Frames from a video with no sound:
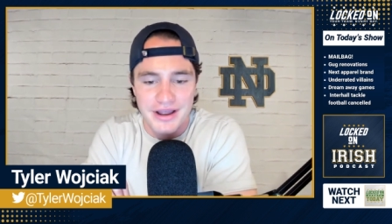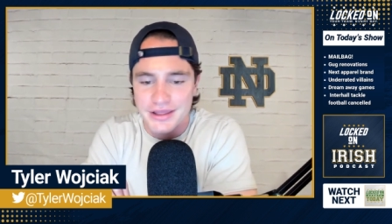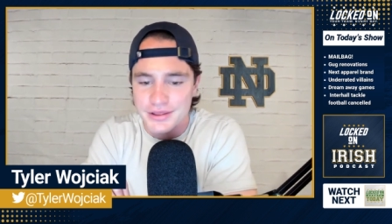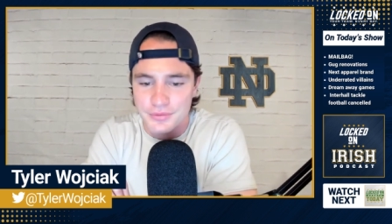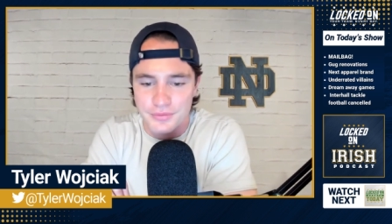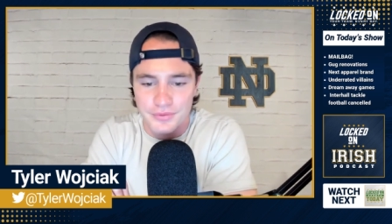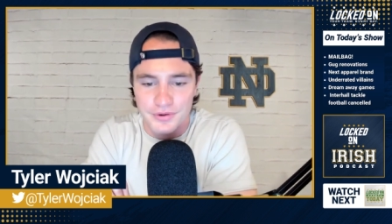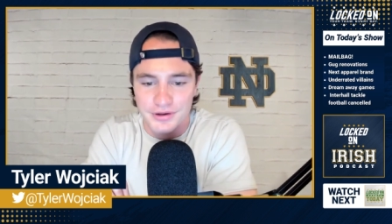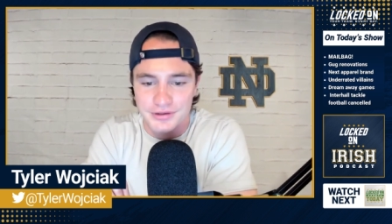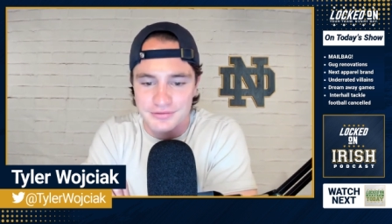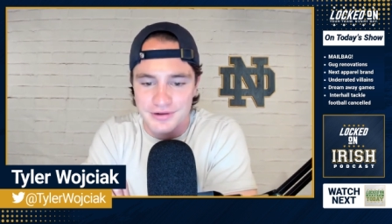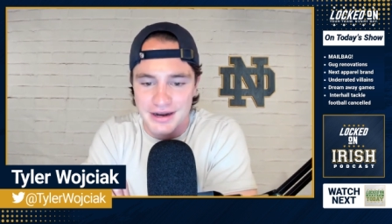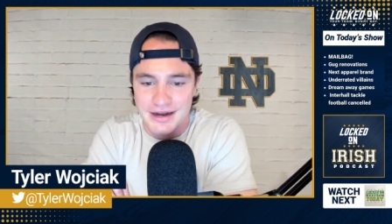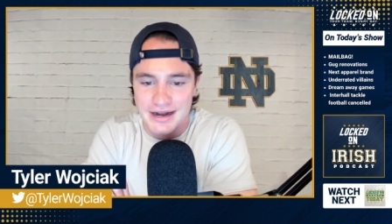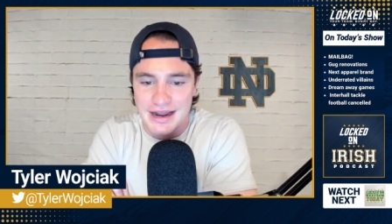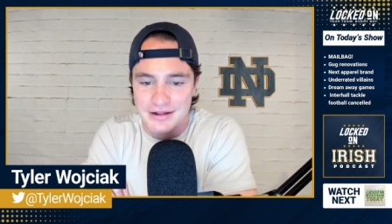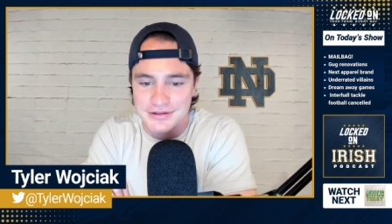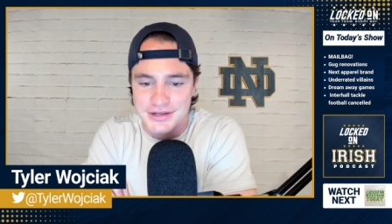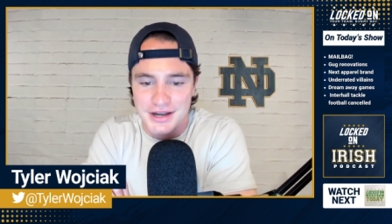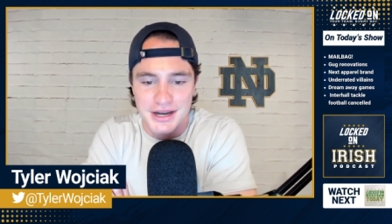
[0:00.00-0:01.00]
in the world right
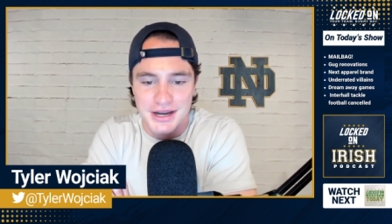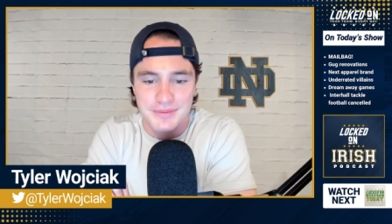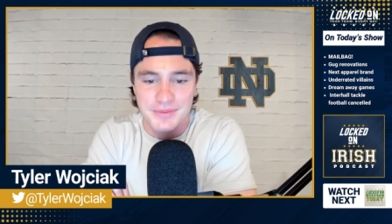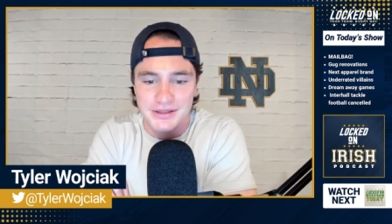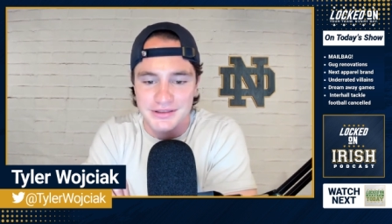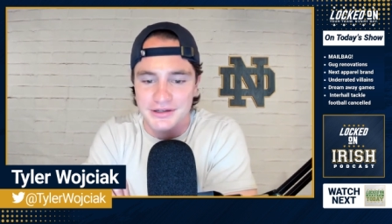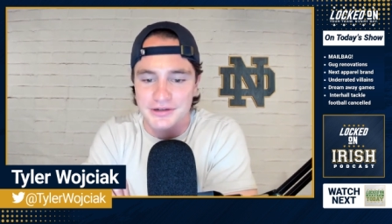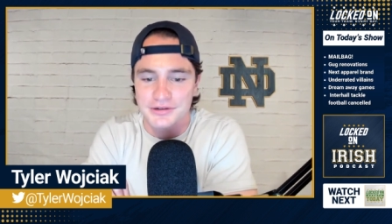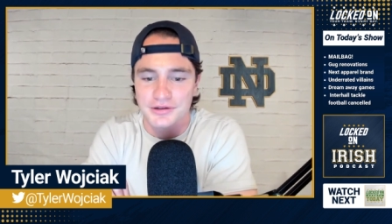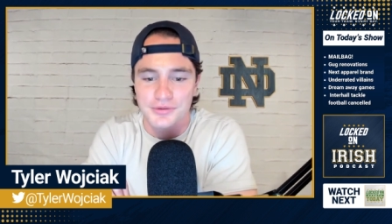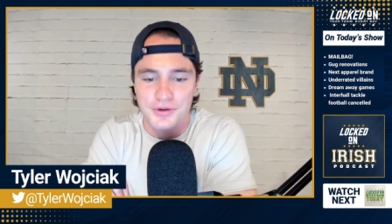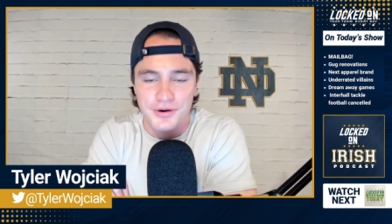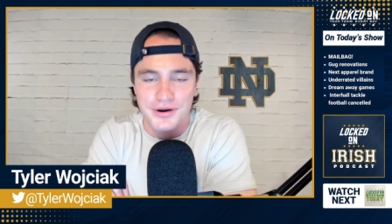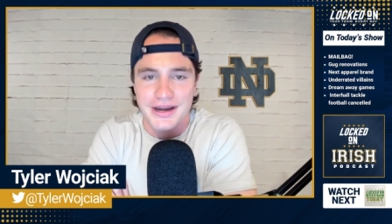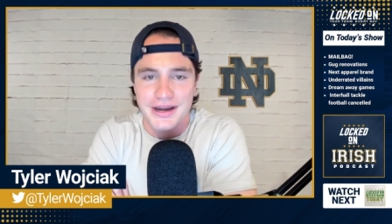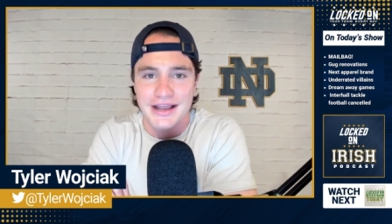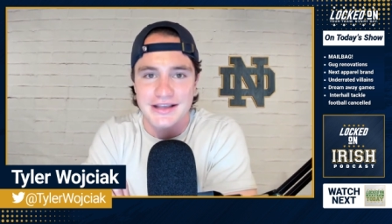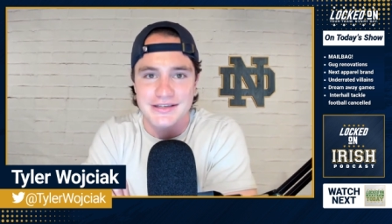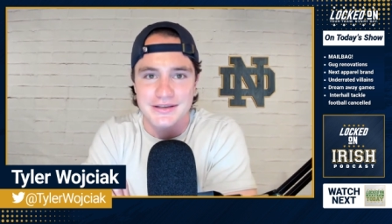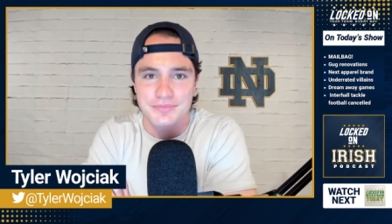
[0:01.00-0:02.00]
now talking about the glory
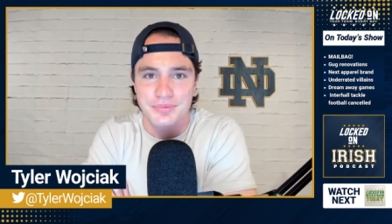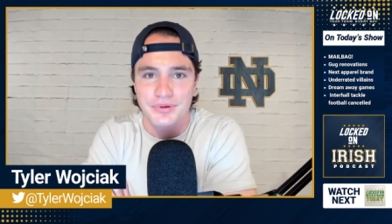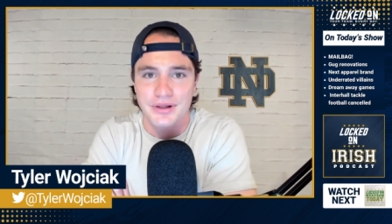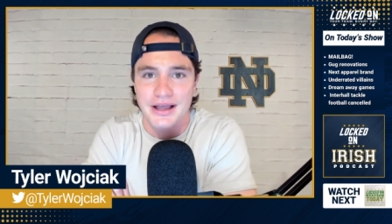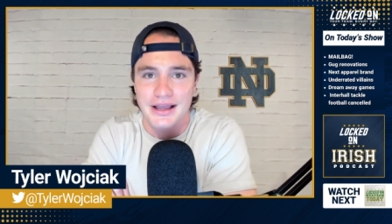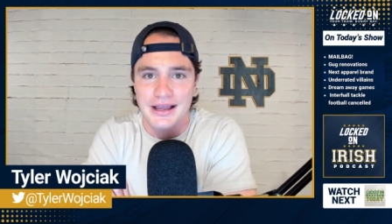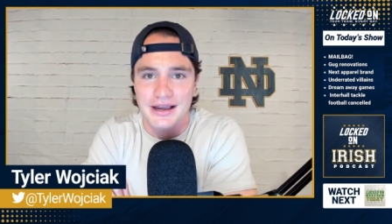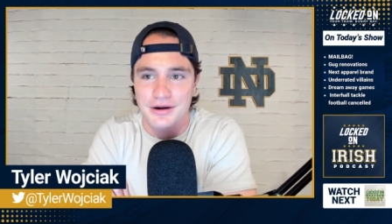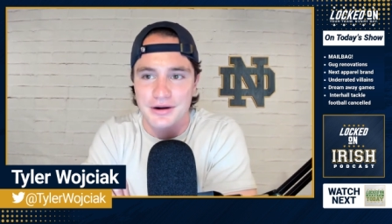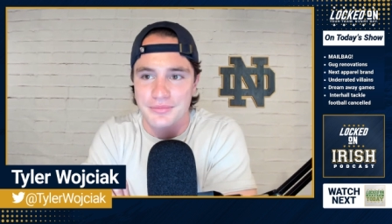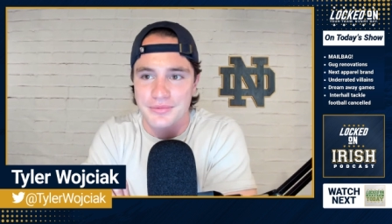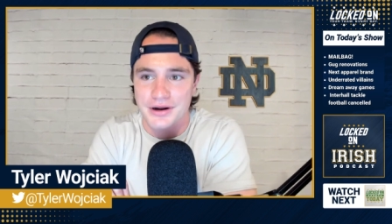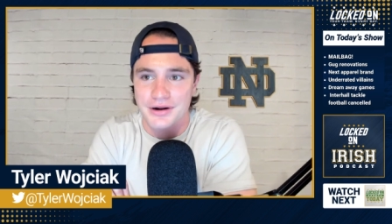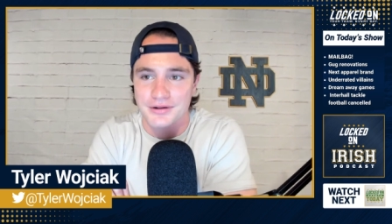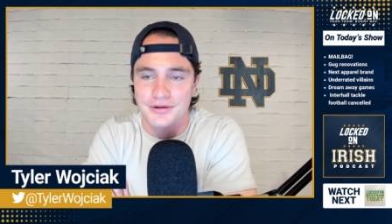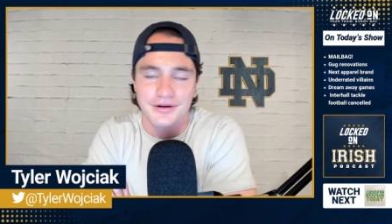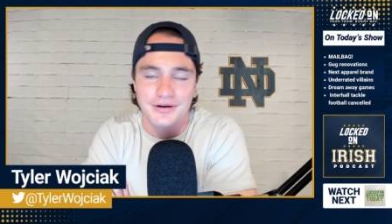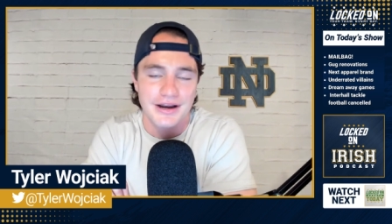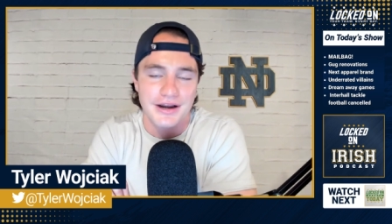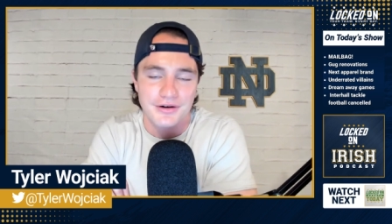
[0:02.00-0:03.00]
days of playing
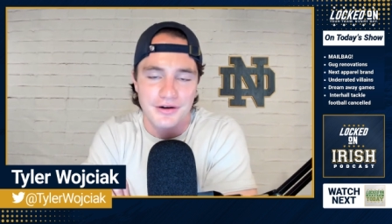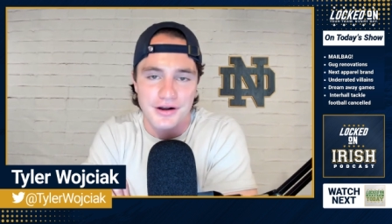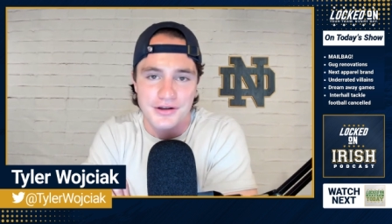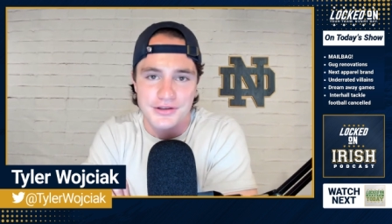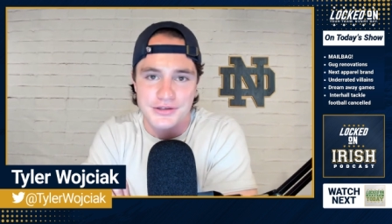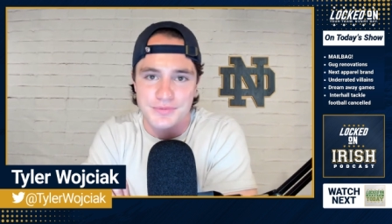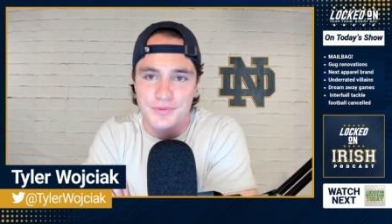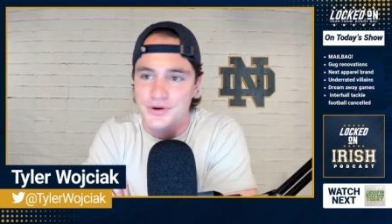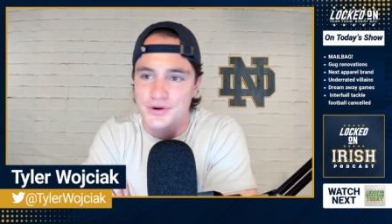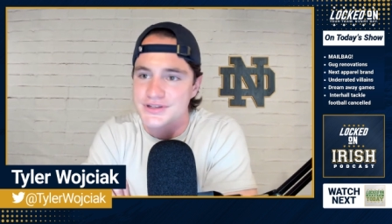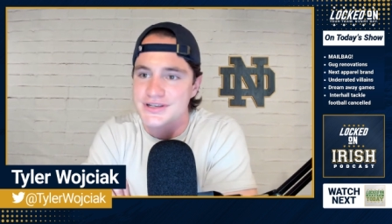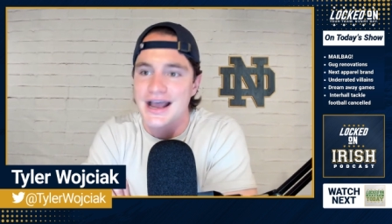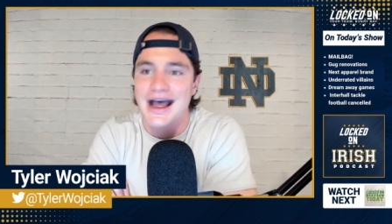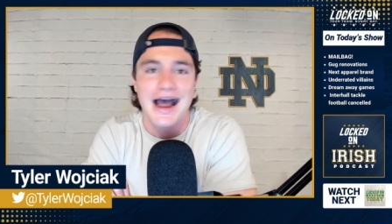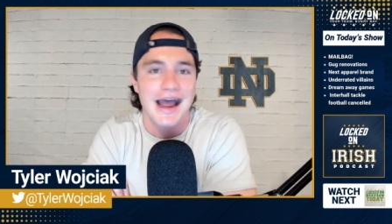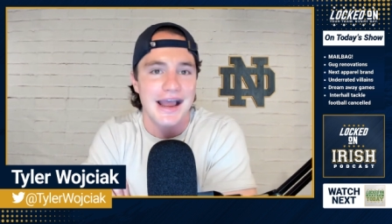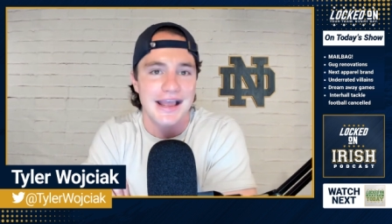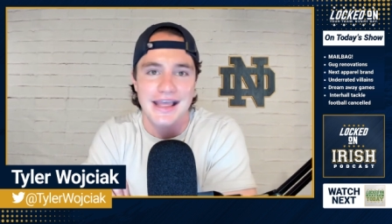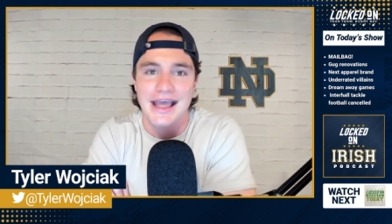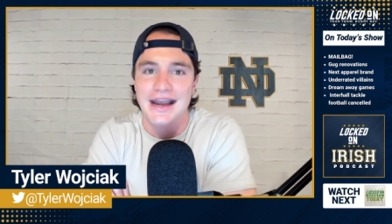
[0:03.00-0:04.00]
intramural or interhall sports.
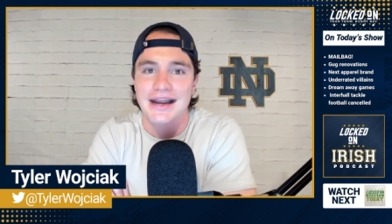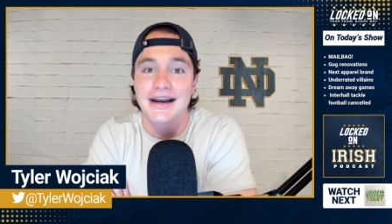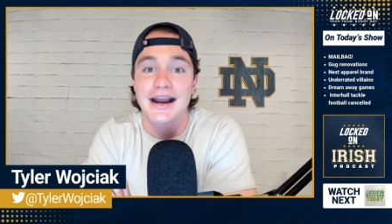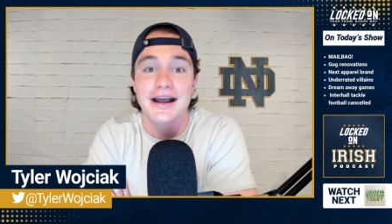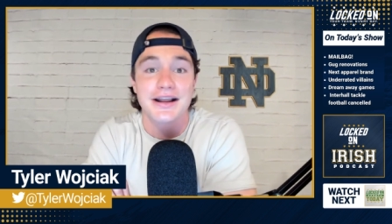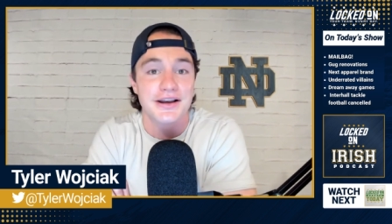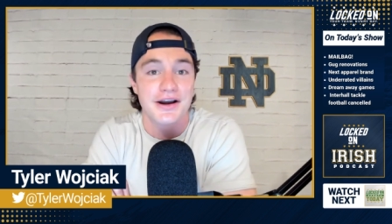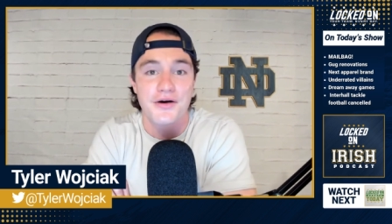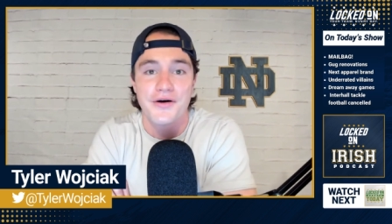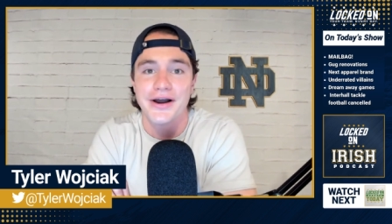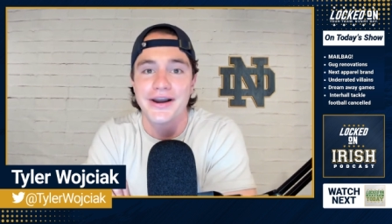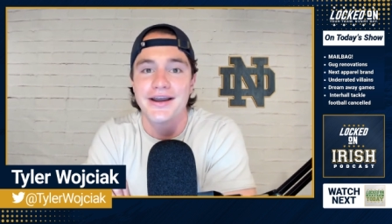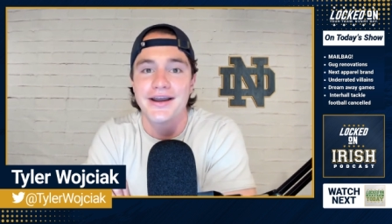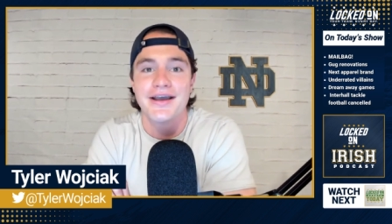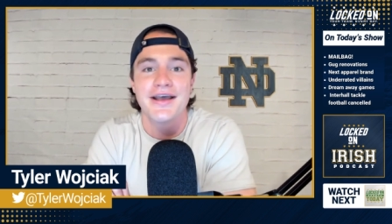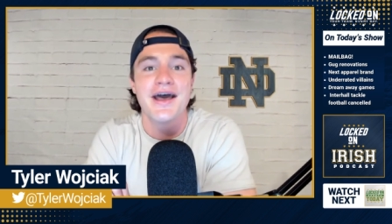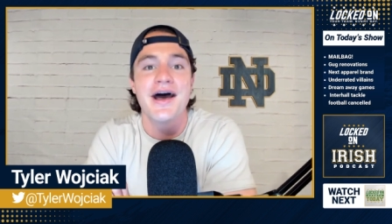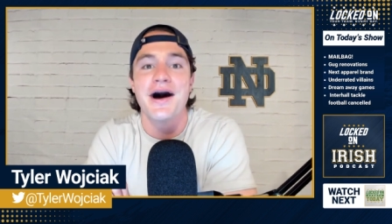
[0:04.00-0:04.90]
I get it. You know what?